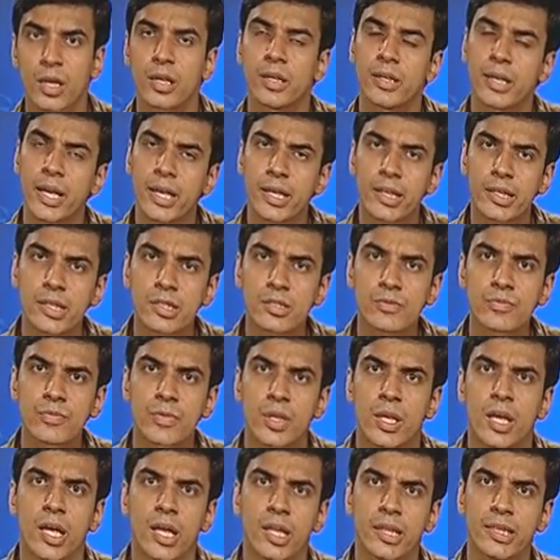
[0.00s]
That is,
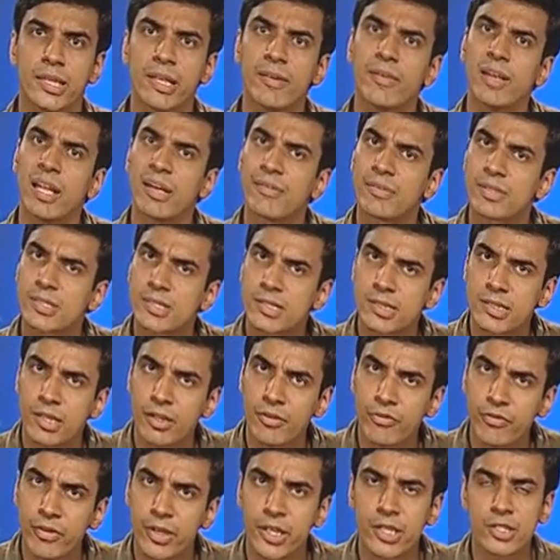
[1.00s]
they will have a
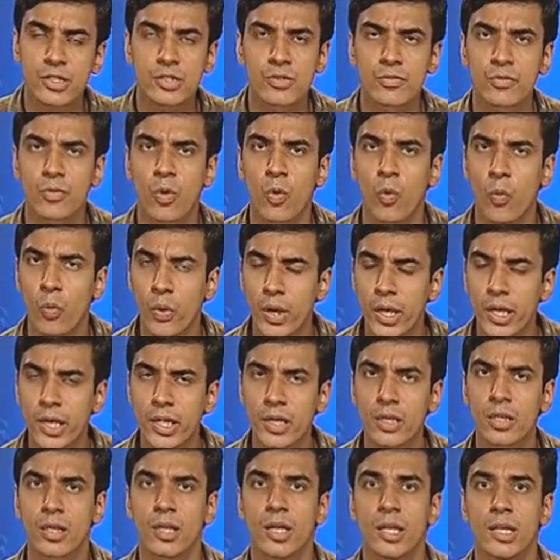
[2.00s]
surface where
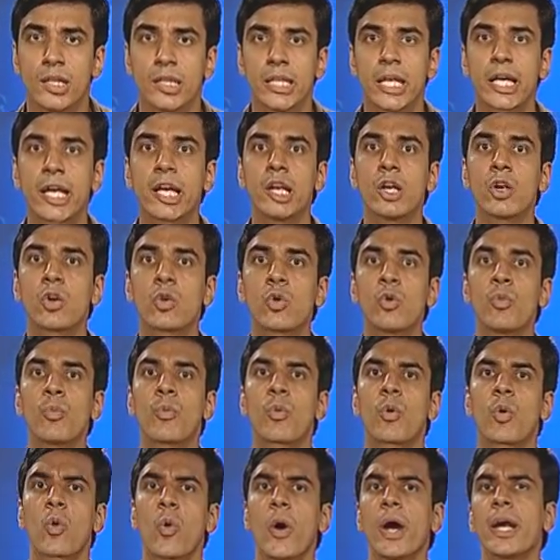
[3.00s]
they can roam
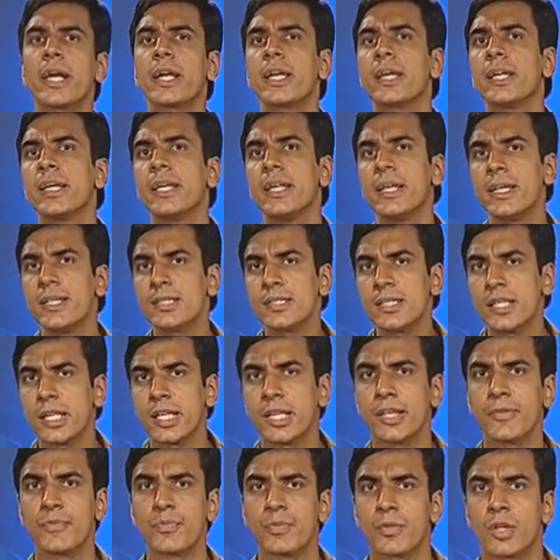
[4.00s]
quite
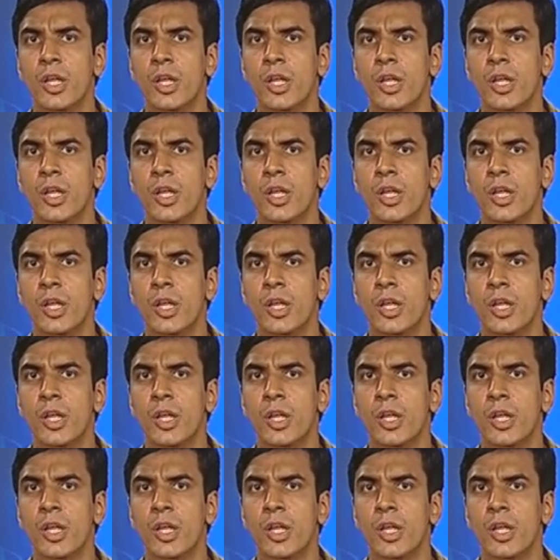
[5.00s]
easily